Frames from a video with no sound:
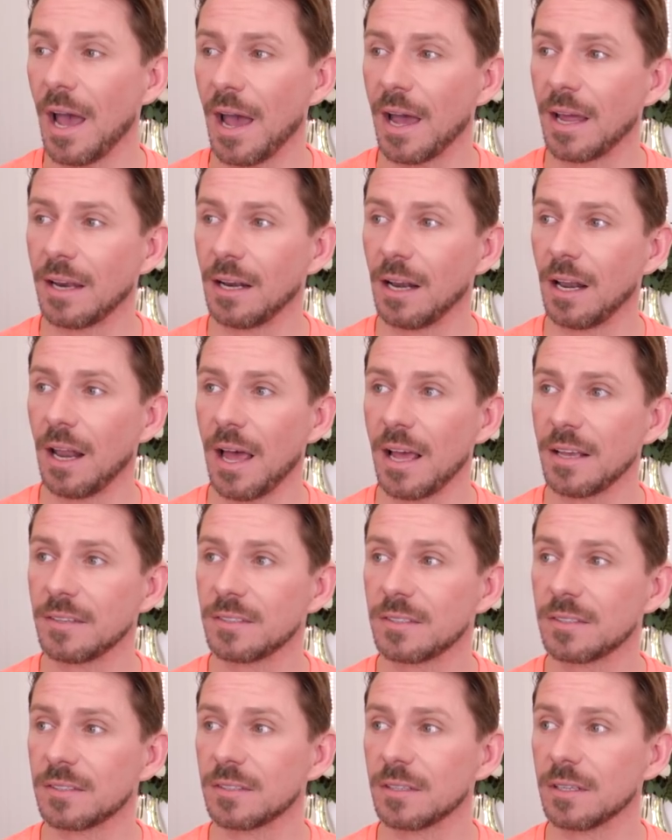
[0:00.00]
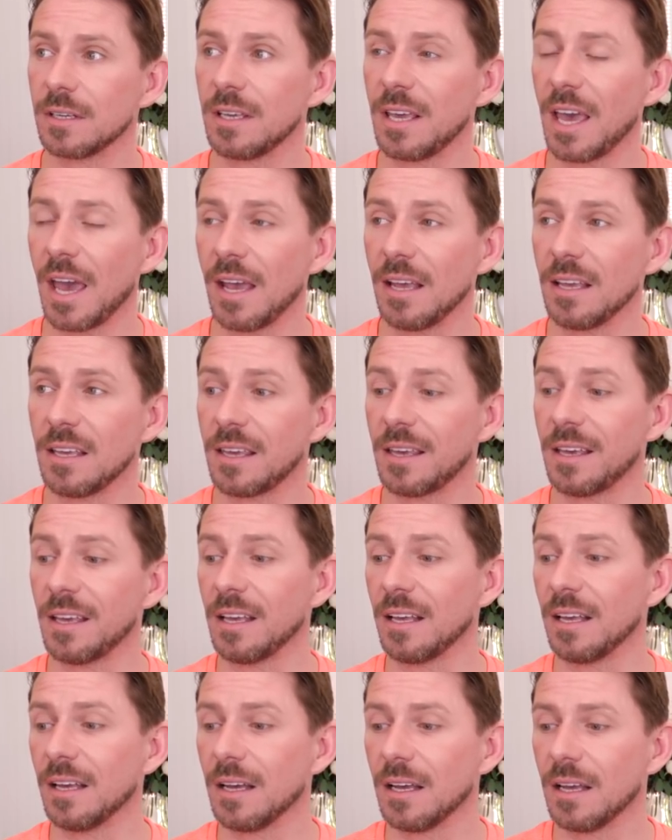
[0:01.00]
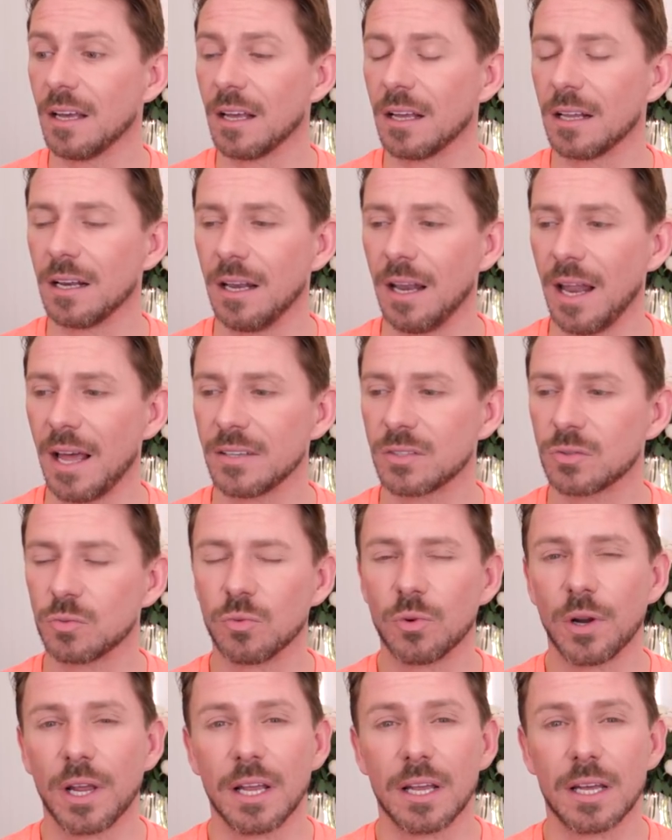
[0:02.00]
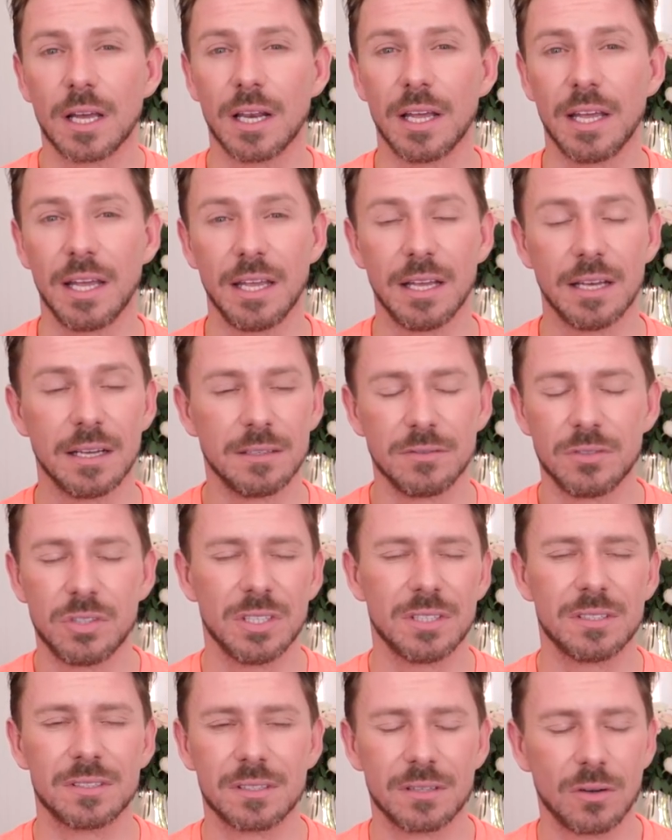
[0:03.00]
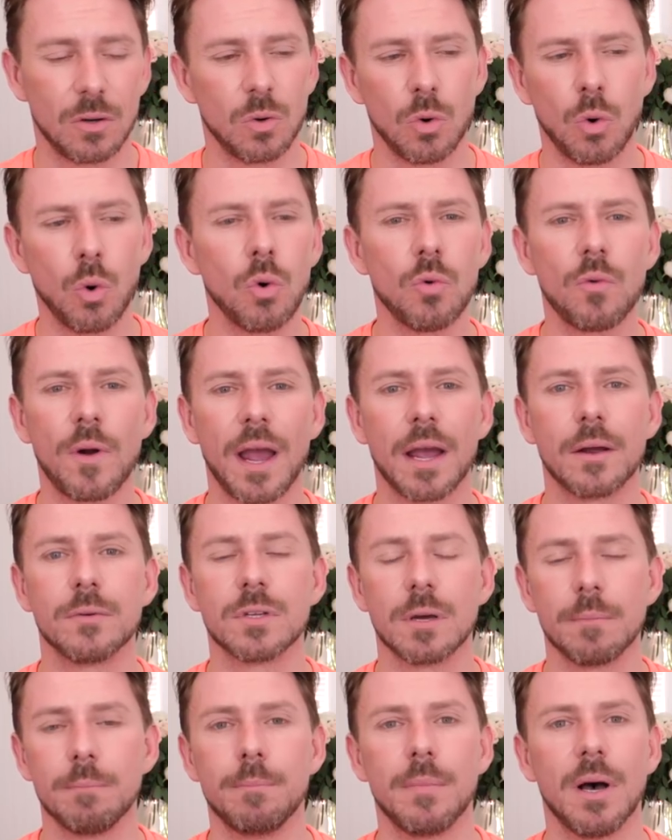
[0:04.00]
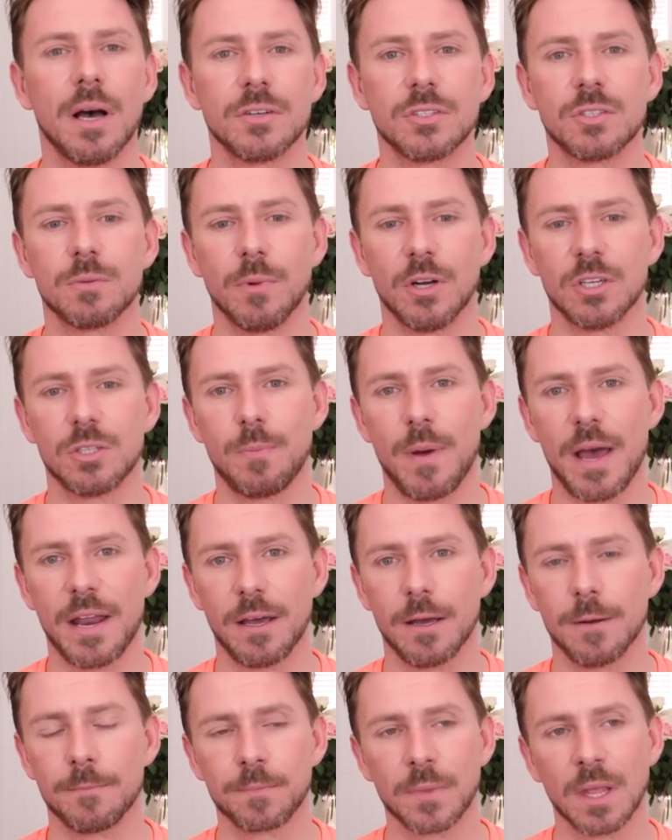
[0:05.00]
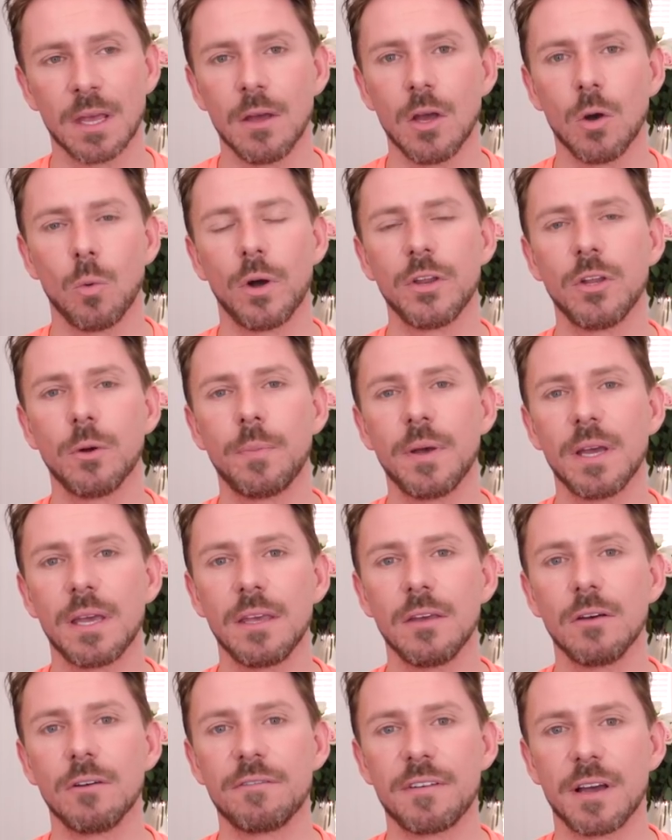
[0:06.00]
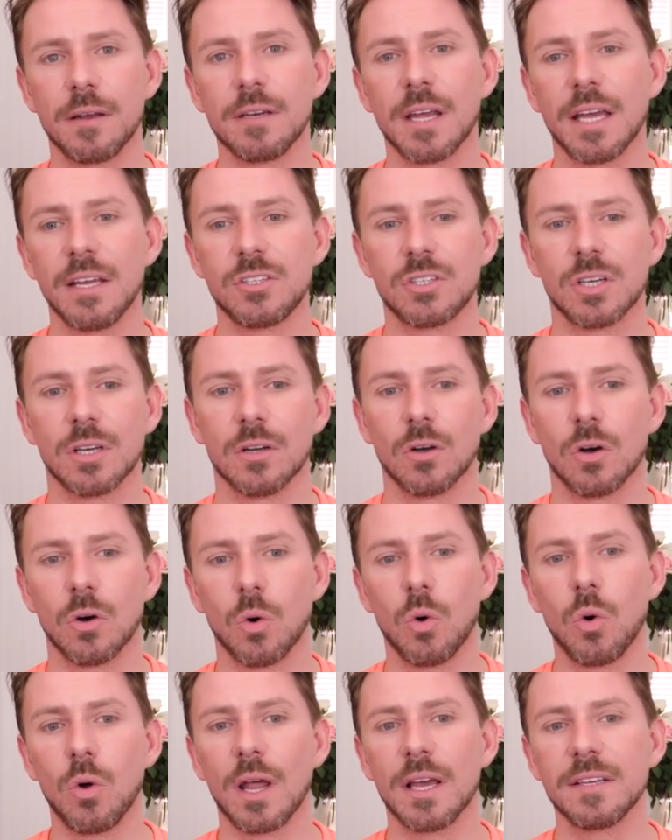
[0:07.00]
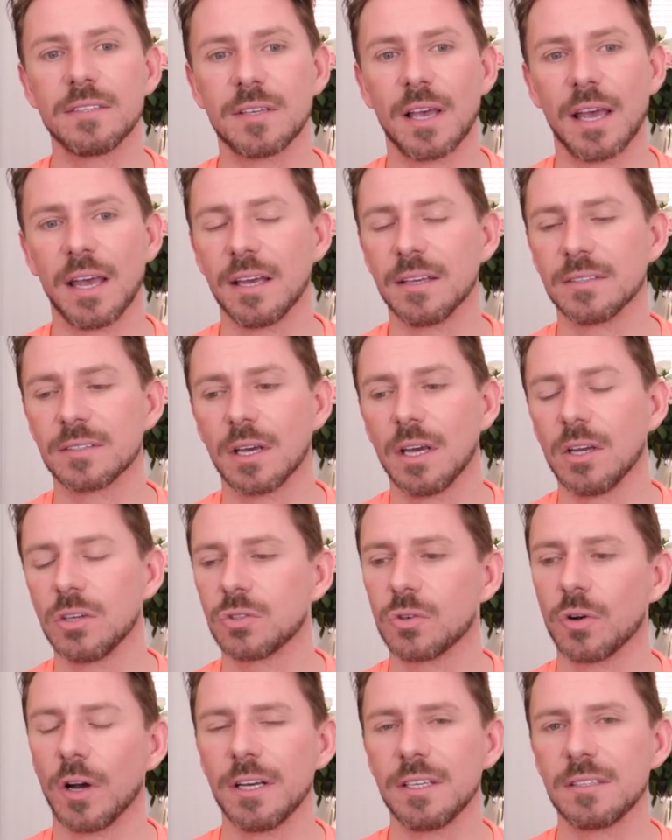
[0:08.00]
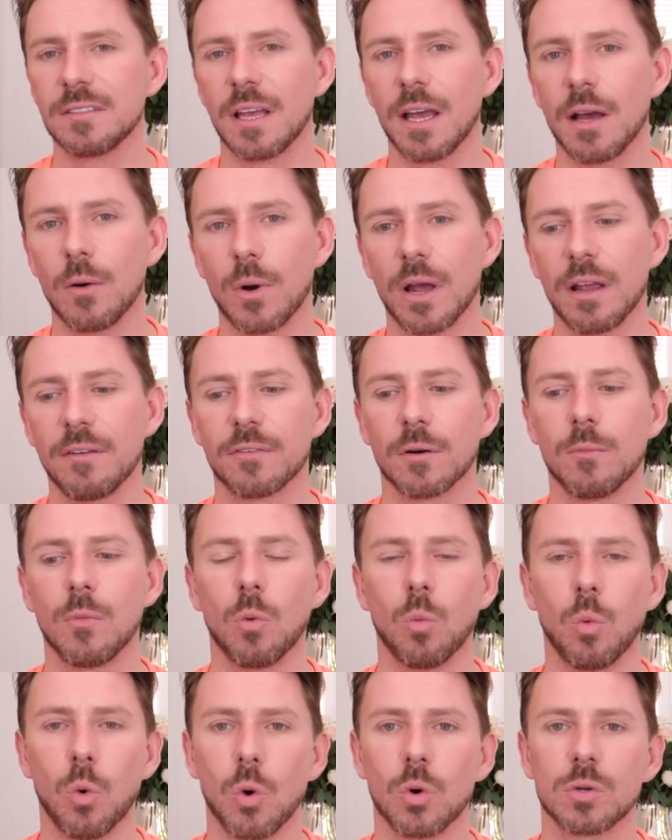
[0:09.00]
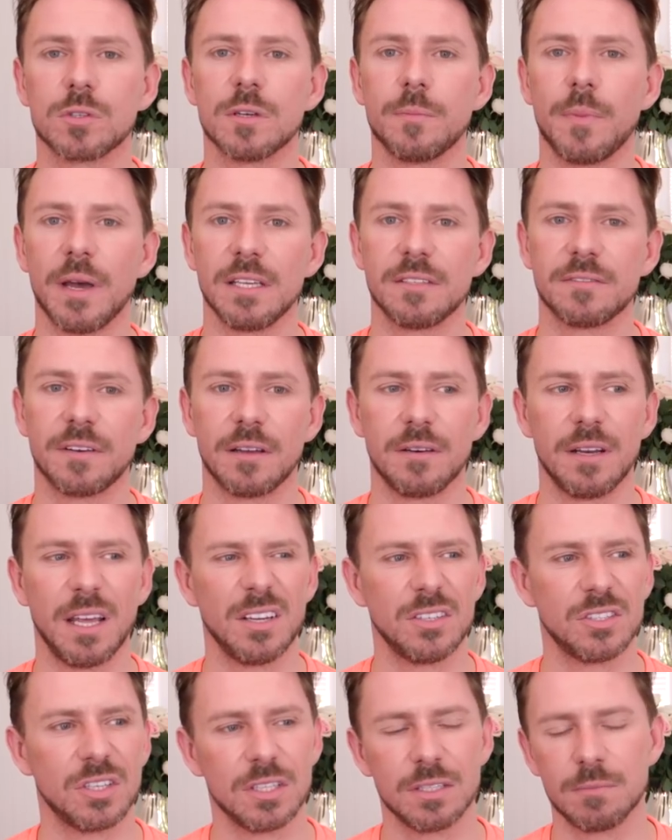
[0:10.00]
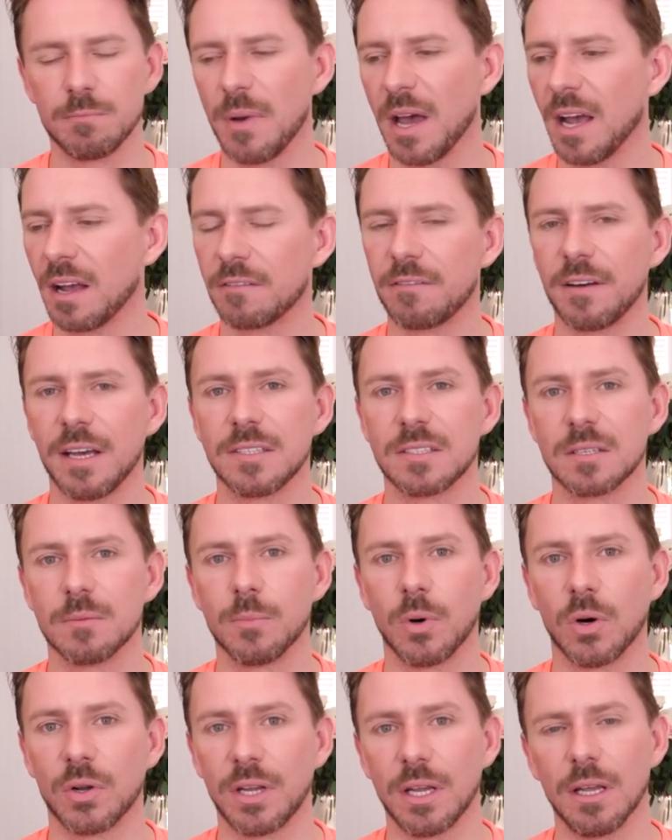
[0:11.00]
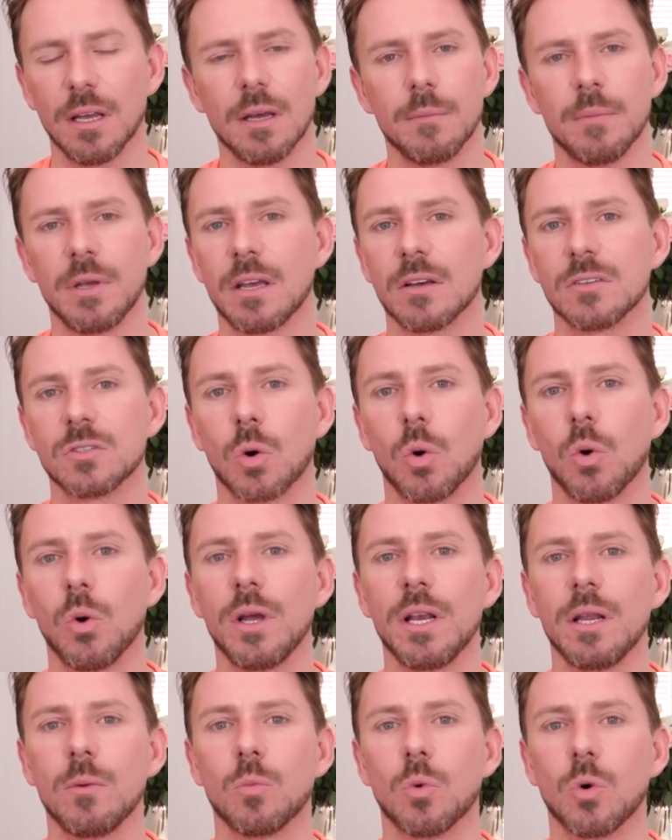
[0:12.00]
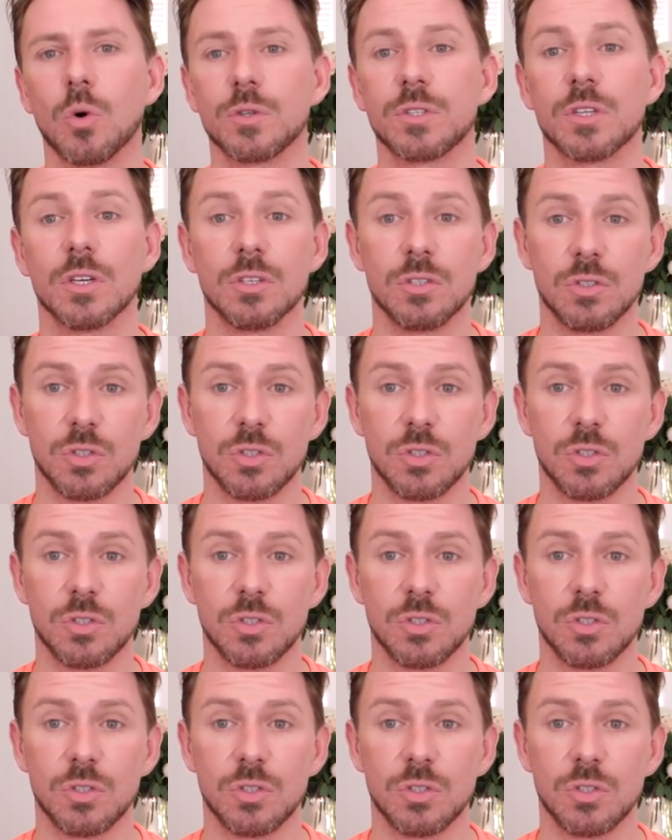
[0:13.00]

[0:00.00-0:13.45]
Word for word: and less cakey, less wrinkly, just all round much, much better. When you're picking your foundation, all I say is try to stay away from water-based foundations, M A C Face and Body, because oil and water